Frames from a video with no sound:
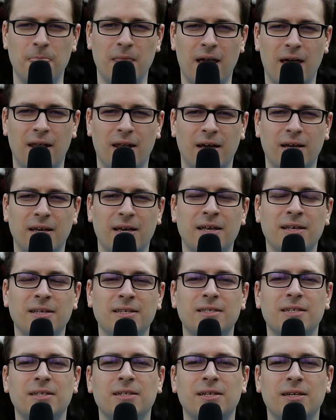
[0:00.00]
and I
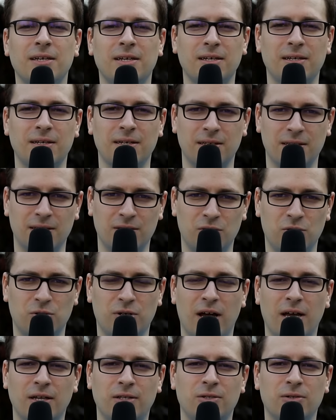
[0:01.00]
instantly
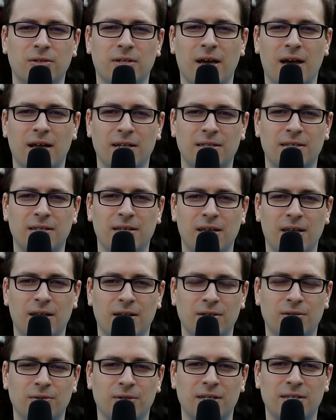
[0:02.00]
tried to get
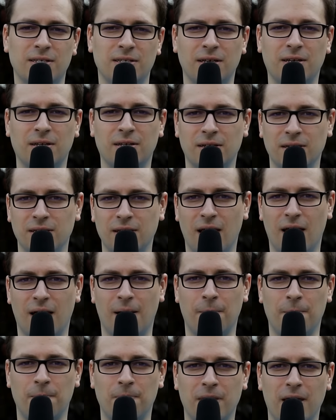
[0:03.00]
into the scene.
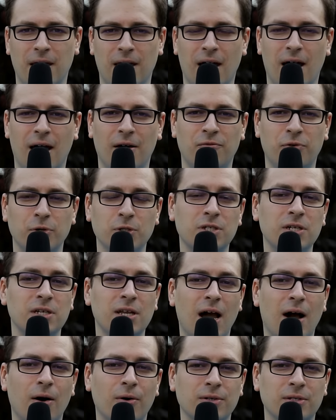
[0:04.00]
And
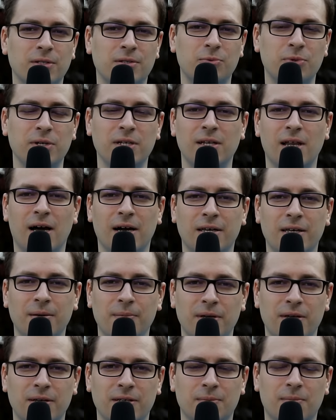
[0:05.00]
fortunately, I was really lucky,
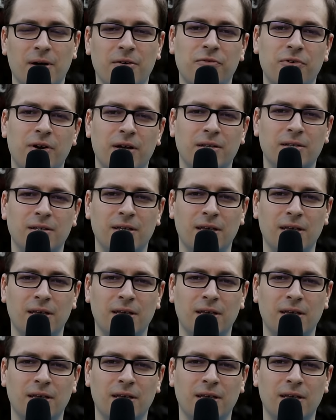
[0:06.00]
because my friend